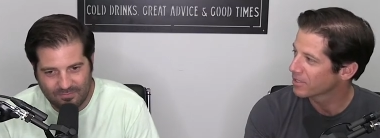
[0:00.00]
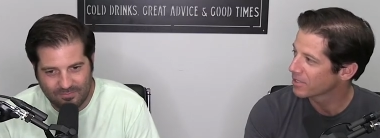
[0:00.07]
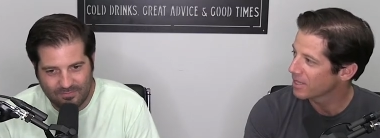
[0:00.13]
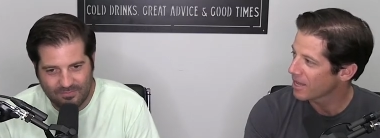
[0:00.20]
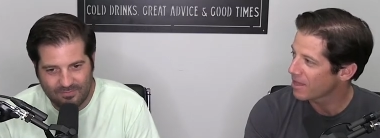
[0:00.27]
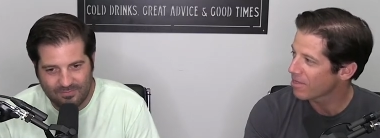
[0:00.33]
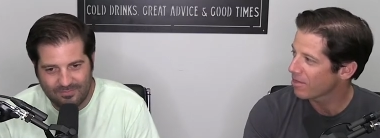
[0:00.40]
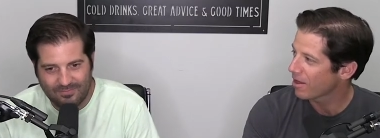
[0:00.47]
Speaker 1: because
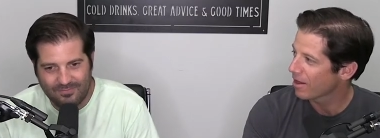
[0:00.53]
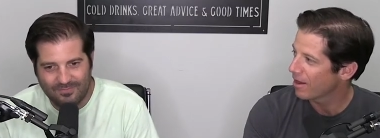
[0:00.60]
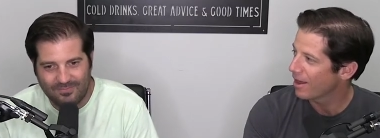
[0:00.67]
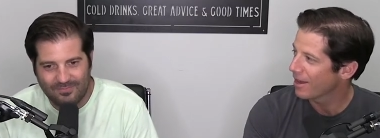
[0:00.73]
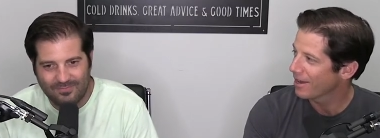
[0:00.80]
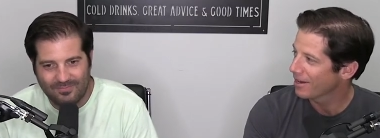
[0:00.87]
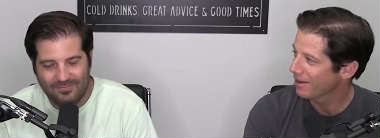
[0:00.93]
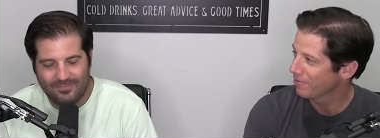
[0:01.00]
they thought
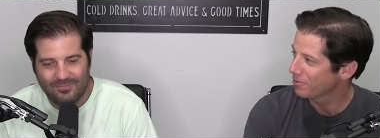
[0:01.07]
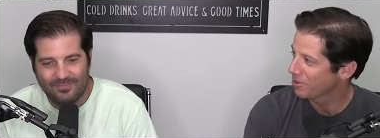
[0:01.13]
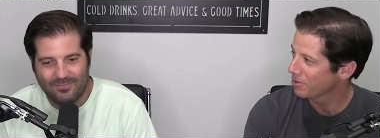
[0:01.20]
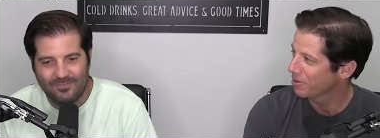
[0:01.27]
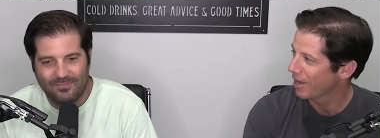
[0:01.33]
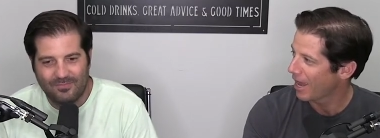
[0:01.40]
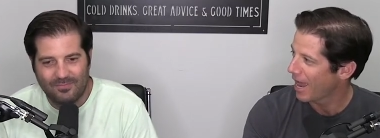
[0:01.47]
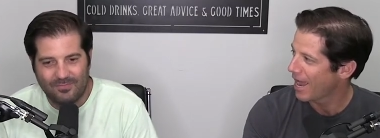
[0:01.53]
high enough to
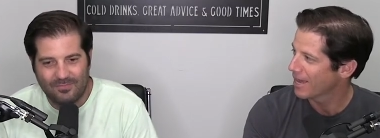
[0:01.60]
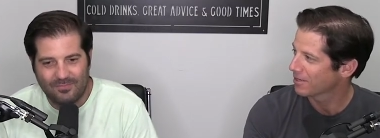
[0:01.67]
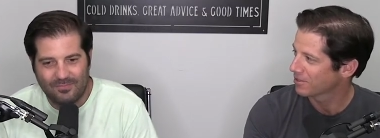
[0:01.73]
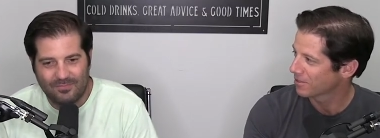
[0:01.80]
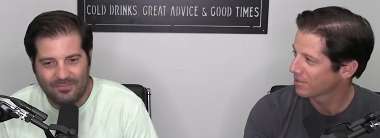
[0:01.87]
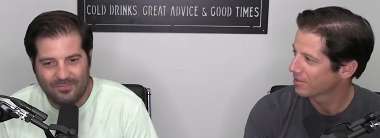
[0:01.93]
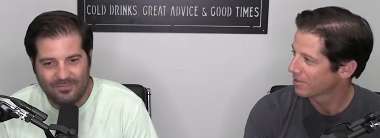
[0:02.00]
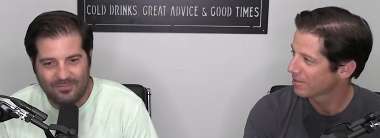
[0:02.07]
you to
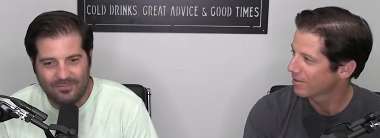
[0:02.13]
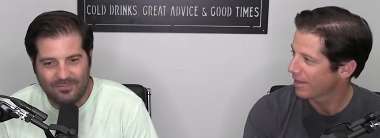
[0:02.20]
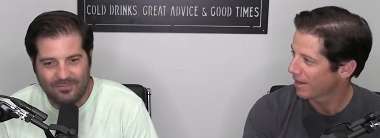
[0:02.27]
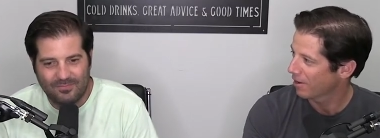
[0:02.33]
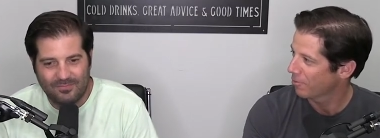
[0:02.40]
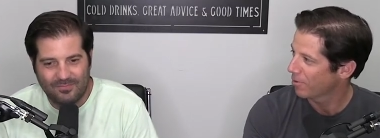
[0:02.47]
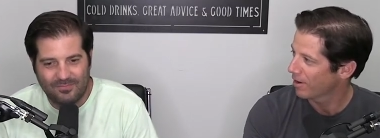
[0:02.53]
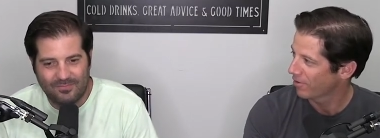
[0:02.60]
ask
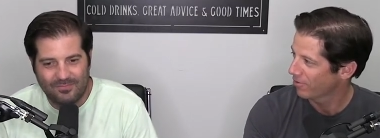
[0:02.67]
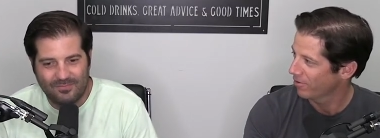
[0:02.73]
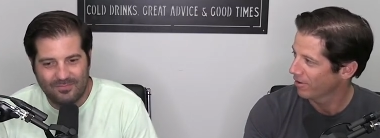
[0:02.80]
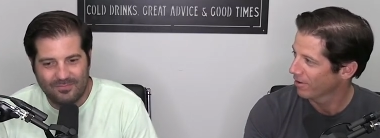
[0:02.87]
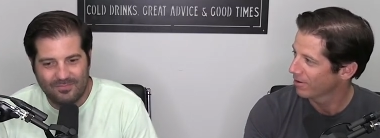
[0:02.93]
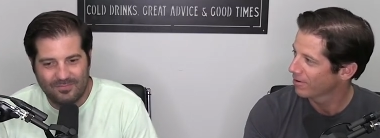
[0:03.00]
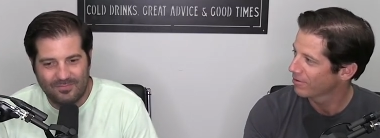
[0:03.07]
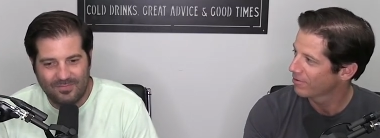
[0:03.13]
that
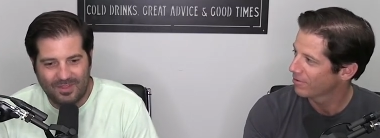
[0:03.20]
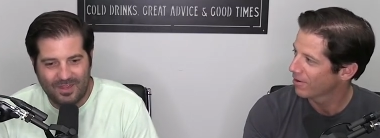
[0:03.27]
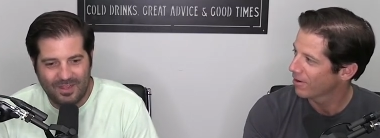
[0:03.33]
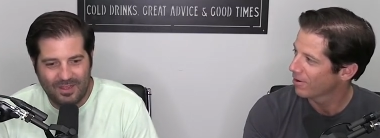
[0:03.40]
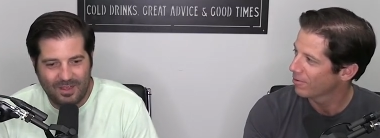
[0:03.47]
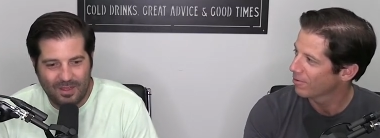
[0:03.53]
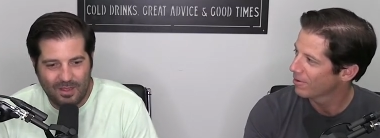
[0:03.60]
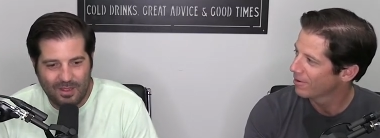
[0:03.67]
question.
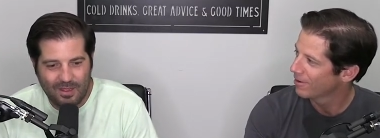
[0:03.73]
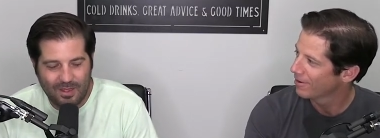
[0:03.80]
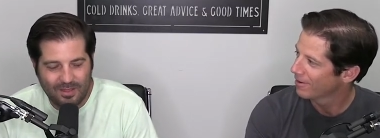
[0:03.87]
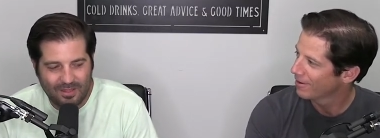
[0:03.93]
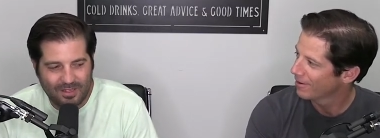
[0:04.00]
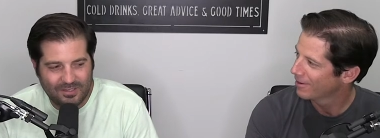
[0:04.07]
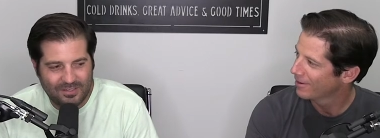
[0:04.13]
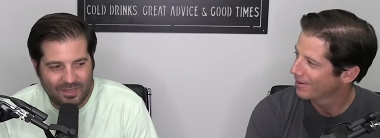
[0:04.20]
So
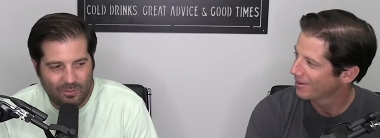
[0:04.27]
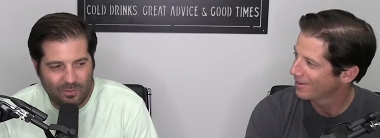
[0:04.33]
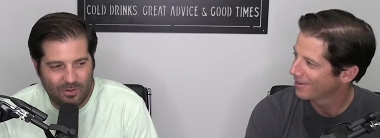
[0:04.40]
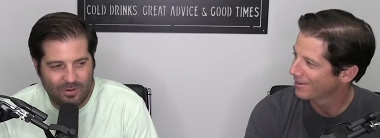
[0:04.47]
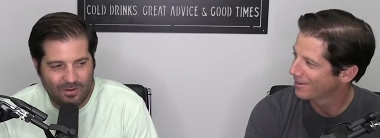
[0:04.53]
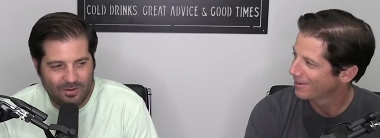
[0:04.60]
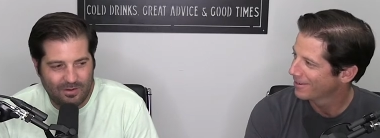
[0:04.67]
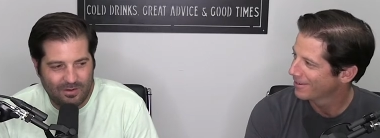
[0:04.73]
Speaker 2: unless they
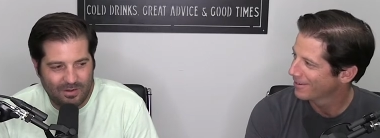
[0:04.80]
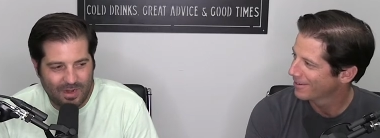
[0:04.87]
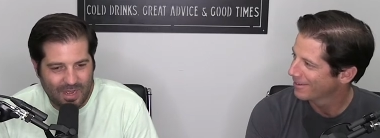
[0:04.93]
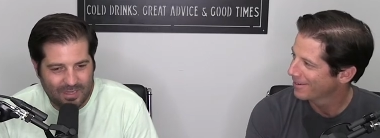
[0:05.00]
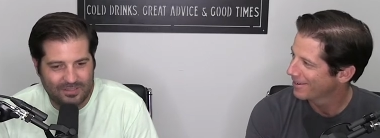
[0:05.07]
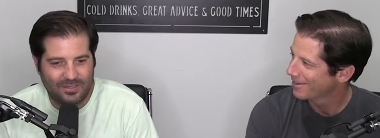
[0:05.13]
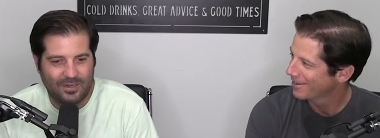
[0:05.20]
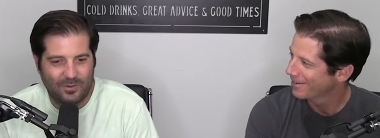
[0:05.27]
were
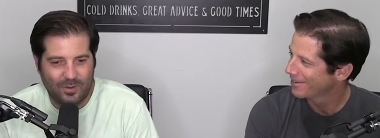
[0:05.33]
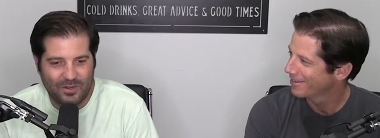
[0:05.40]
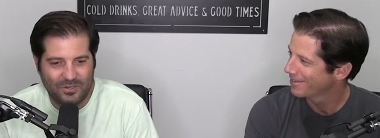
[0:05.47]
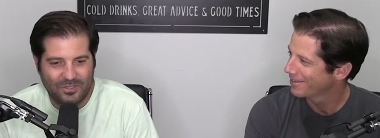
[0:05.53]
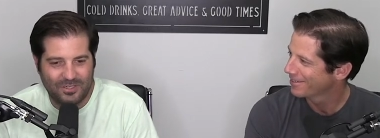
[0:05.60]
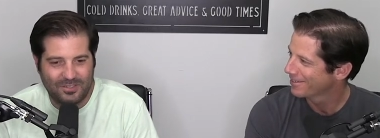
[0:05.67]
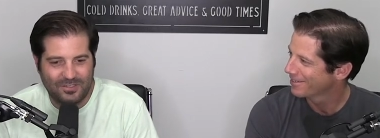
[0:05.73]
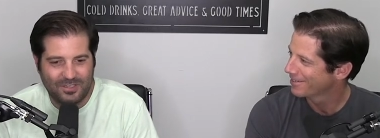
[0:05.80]
asking the
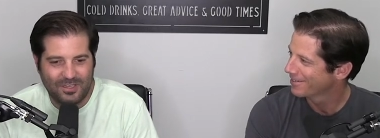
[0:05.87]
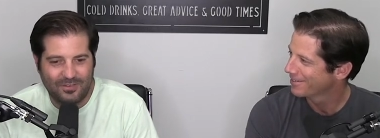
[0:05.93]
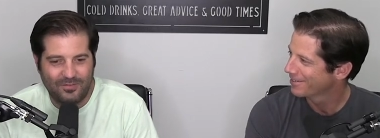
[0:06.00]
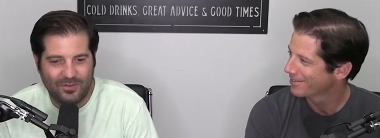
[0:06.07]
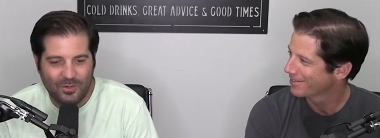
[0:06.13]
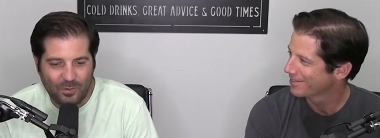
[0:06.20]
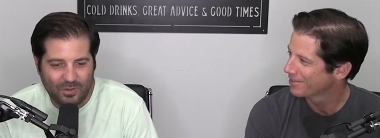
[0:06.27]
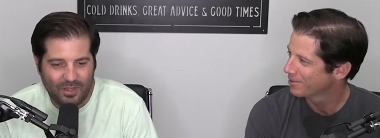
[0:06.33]
question to see
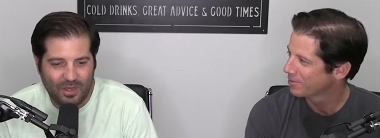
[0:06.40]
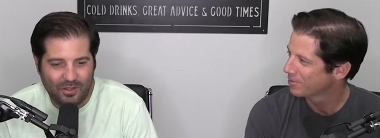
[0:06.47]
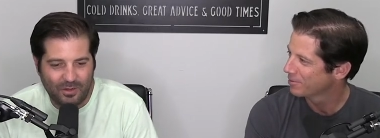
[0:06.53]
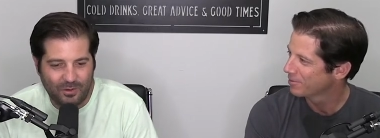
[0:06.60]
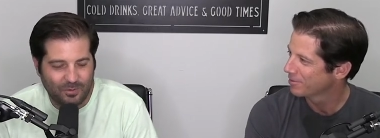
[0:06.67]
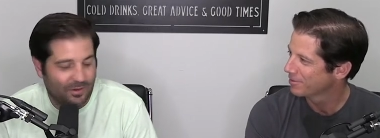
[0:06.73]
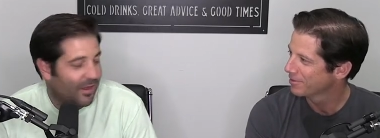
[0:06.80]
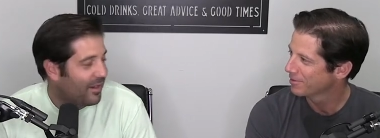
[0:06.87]
if you knew what the hell
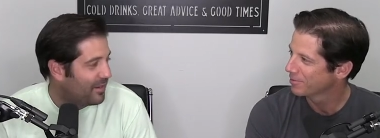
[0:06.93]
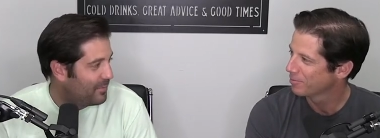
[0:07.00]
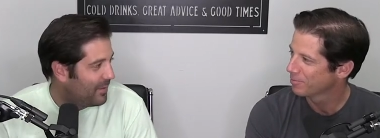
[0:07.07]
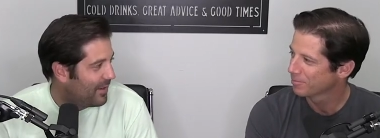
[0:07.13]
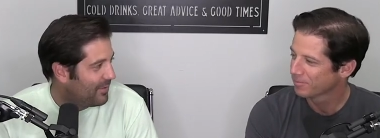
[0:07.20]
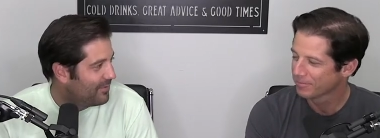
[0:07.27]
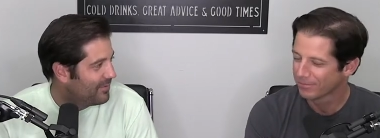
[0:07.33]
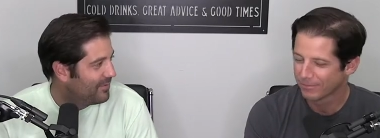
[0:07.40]
you were talking
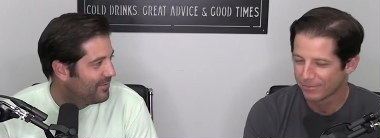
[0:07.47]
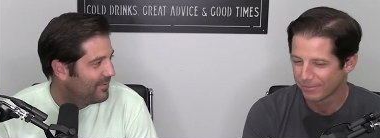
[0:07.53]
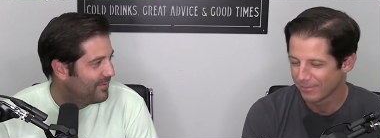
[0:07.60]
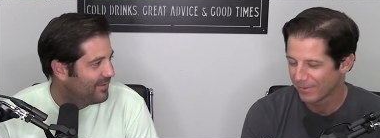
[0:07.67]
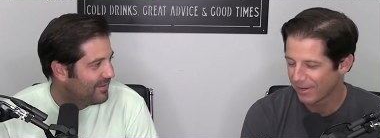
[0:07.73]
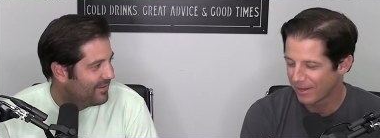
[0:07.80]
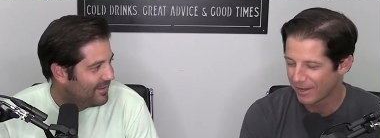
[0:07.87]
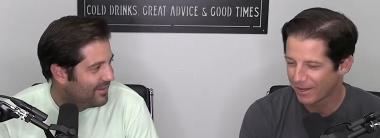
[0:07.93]
about.
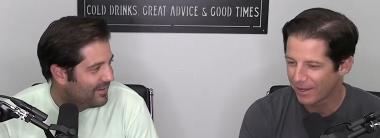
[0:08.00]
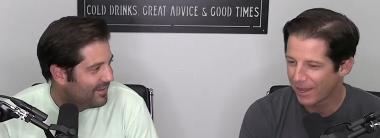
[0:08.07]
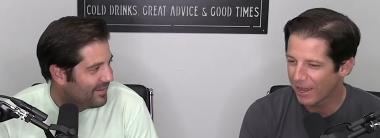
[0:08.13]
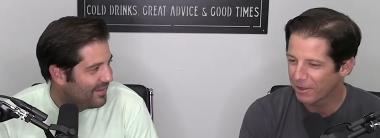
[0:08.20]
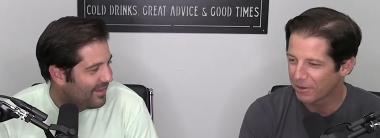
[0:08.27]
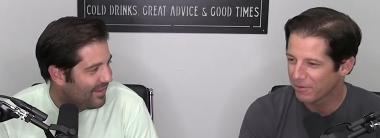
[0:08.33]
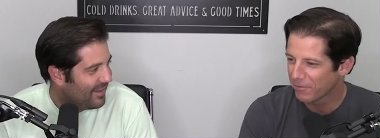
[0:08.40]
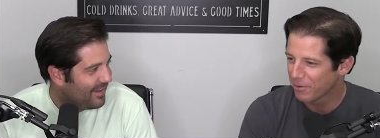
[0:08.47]
Speaker 1: I, I
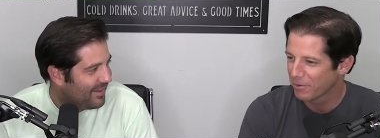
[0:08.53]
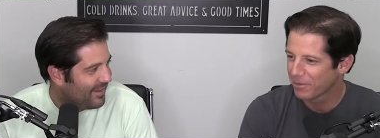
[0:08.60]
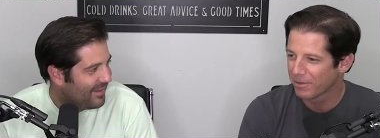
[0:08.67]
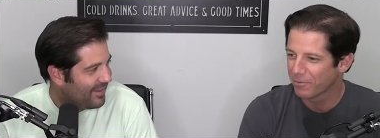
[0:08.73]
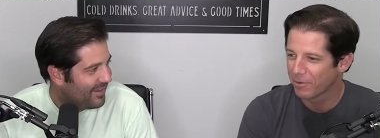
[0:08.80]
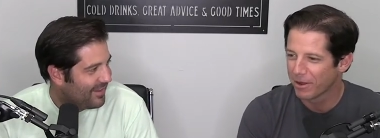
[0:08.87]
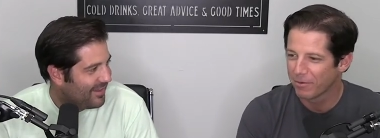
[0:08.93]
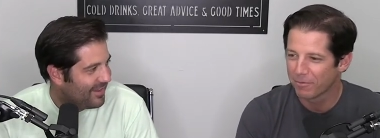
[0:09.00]
only view it
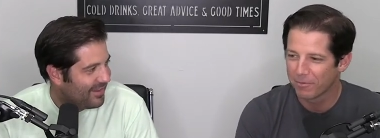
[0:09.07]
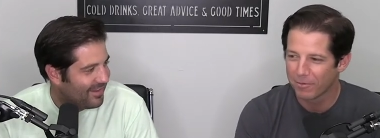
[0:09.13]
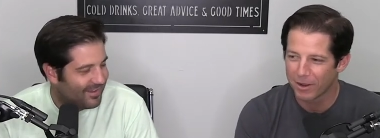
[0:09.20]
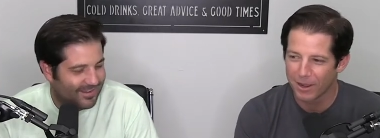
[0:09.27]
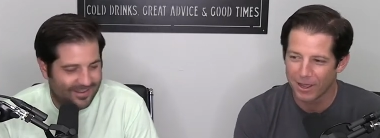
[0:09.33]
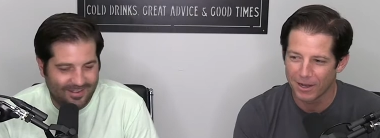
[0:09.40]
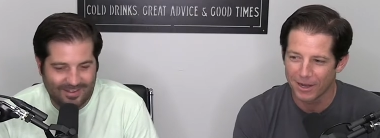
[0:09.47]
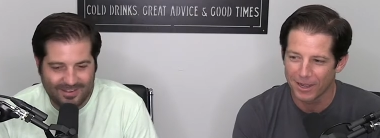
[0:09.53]
the
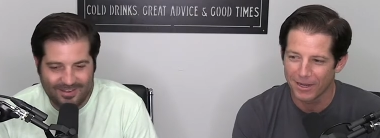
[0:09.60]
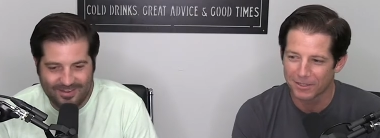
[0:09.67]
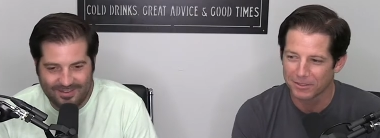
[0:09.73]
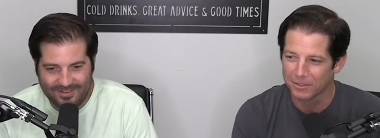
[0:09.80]
way I like